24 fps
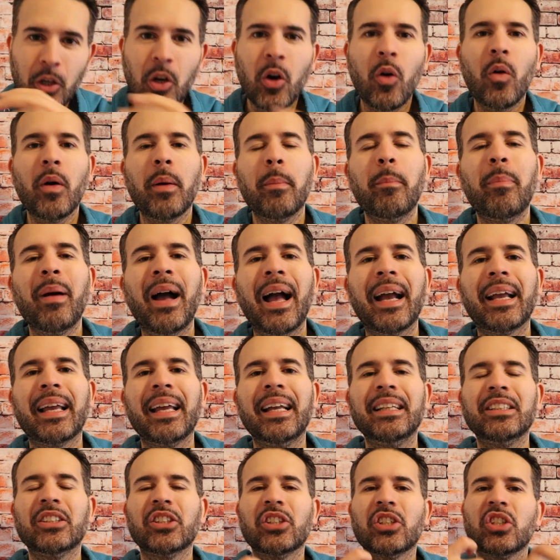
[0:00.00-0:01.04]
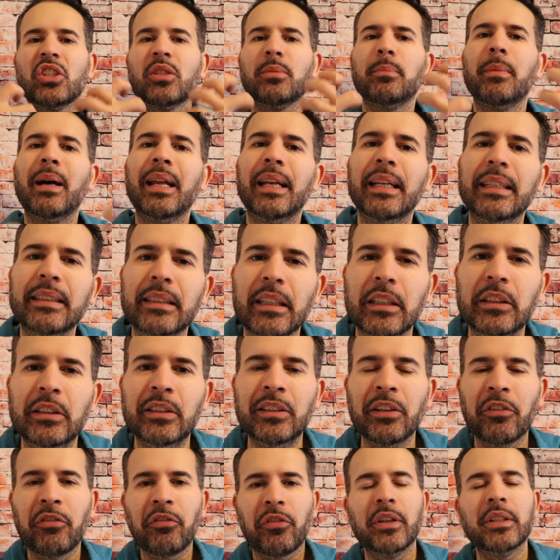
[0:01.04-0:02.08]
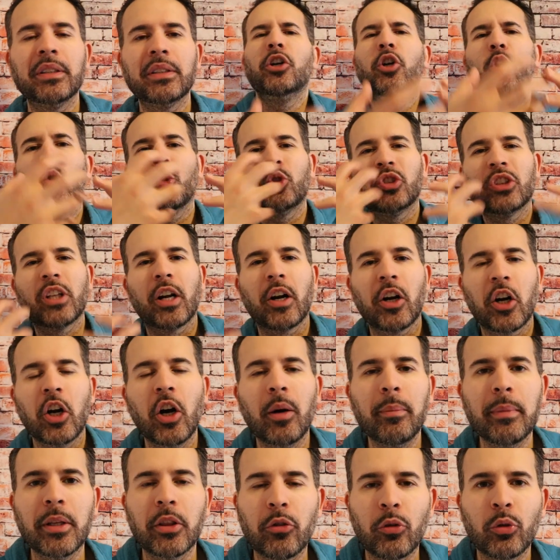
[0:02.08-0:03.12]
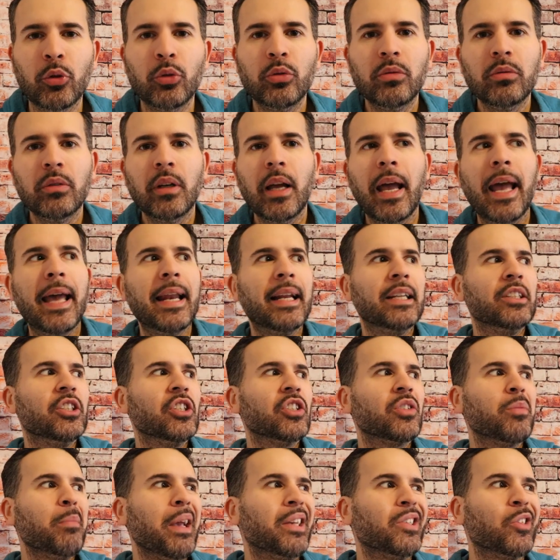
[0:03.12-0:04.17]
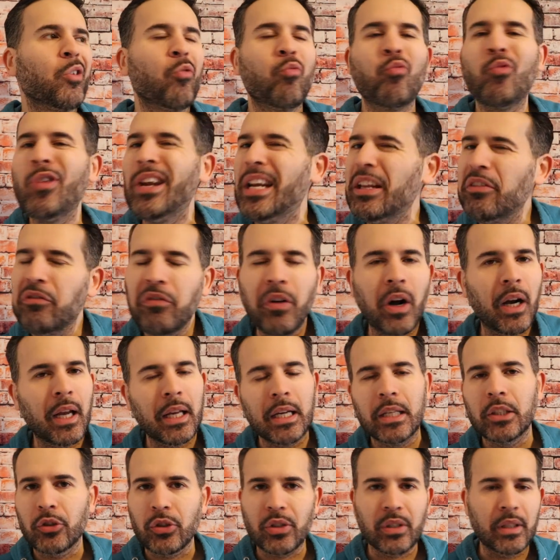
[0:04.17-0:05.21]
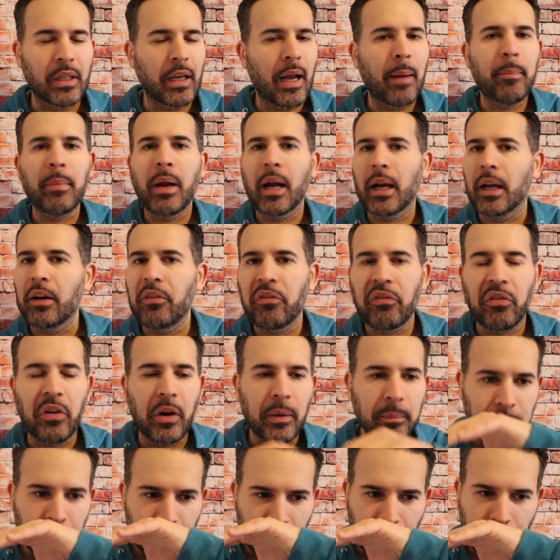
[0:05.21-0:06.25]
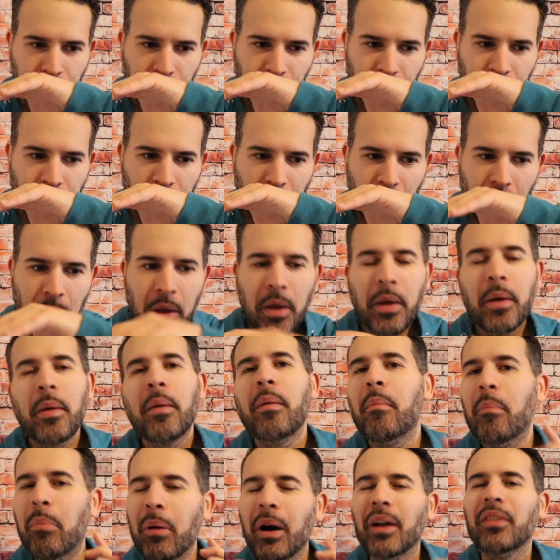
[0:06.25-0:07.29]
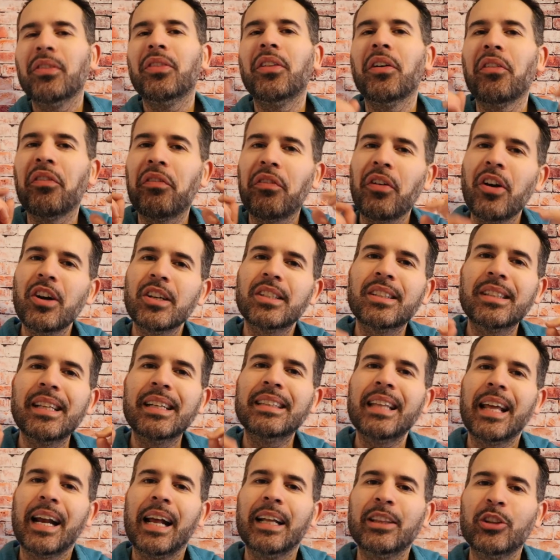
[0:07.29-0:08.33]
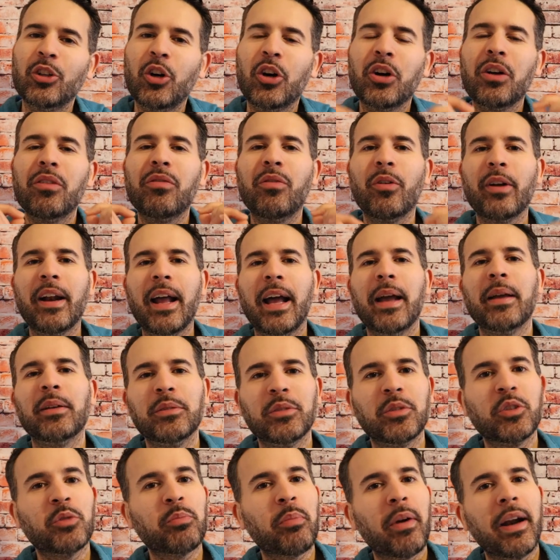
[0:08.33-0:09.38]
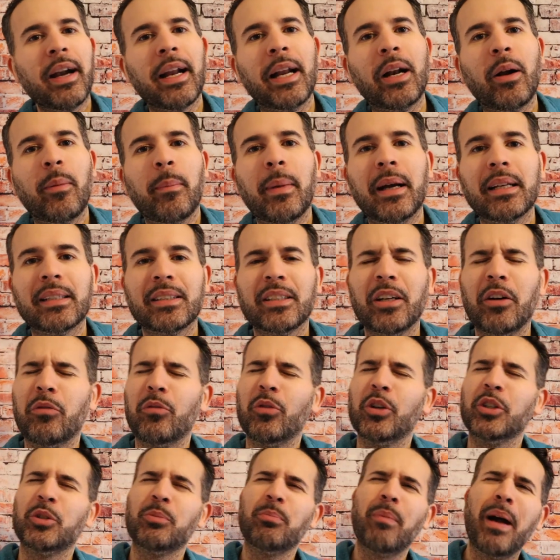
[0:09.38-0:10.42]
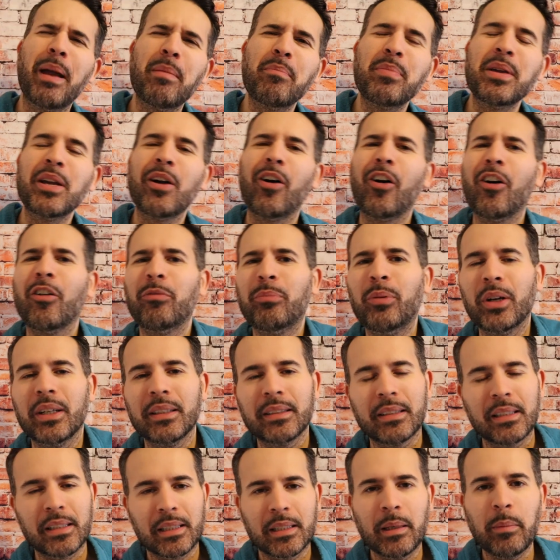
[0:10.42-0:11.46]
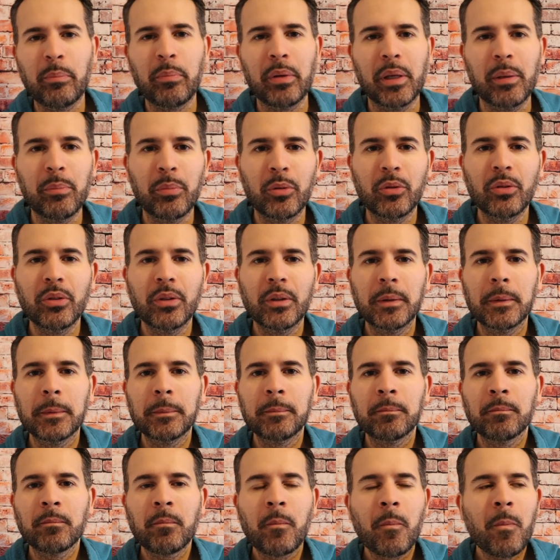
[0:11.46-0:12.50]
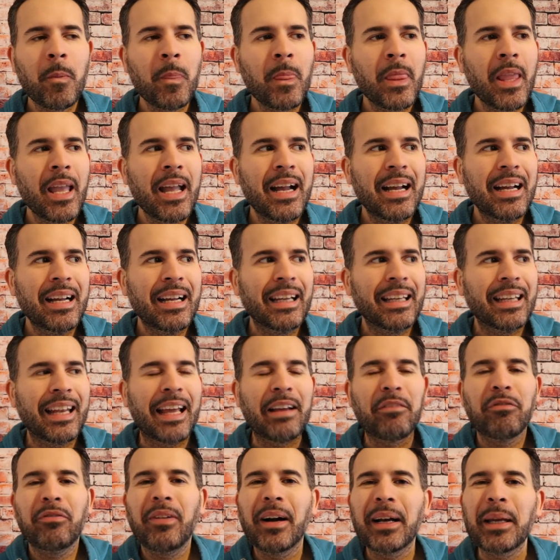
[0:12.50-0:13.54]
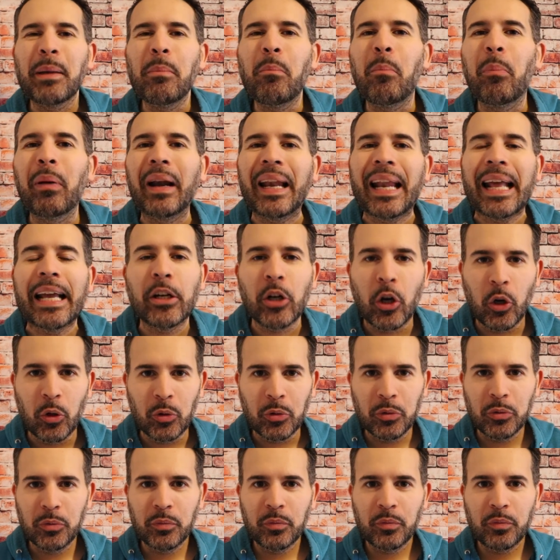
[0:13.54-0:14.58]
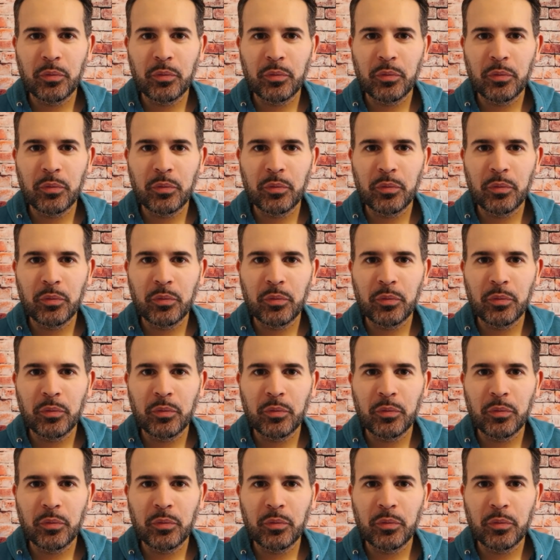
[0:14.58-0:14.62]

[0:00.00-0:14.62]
going back and just smelling the different notes that are coming through, and it just makes it really fucking interesting, I'm not gonna front. But the first thing that I thought of when I sprayed it on myself, which might be off-putting to some people, like fucking Play-Doh.